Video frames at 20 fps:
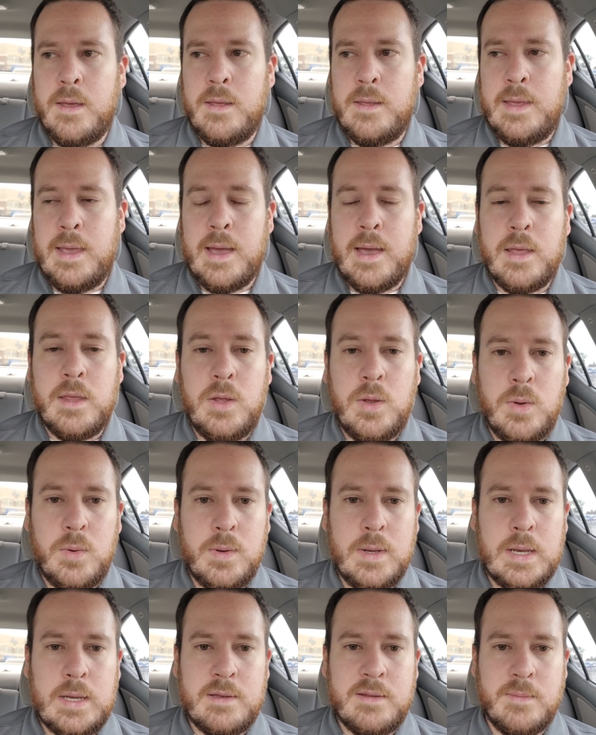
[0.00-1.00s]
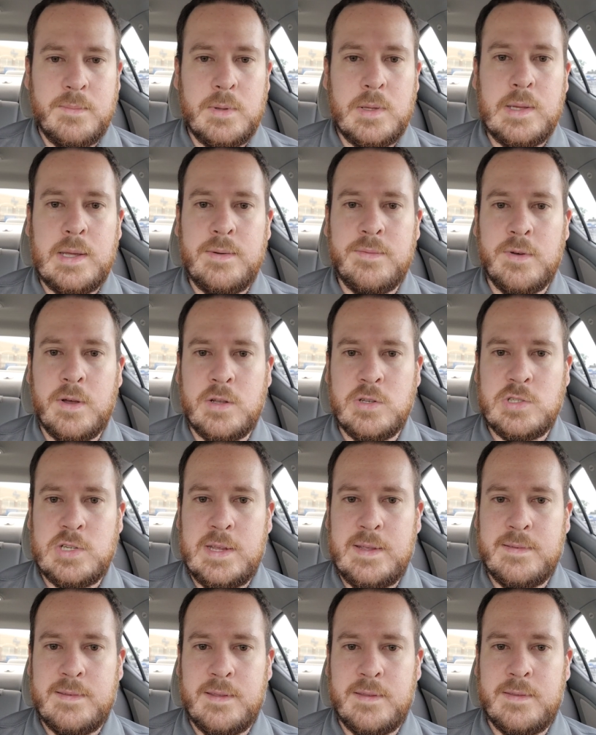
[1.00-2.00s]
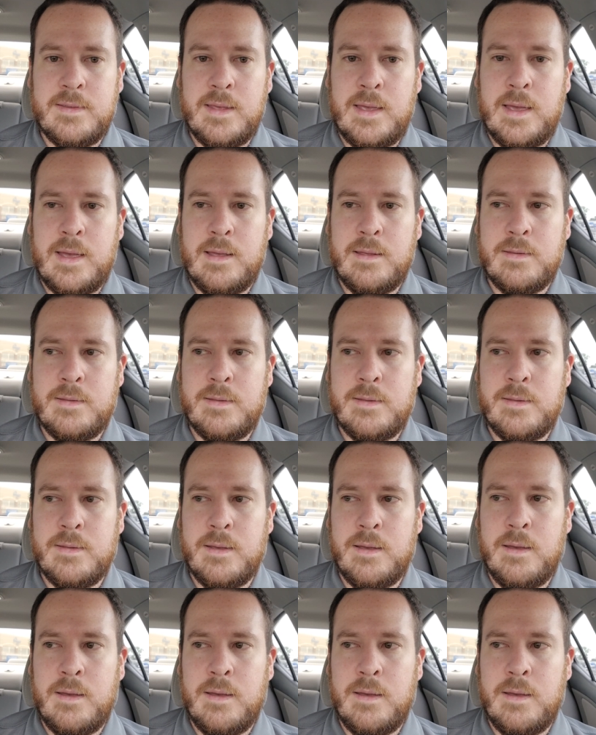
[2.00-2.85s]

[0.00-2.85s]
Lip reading: yeah, you need to believe on Jesus as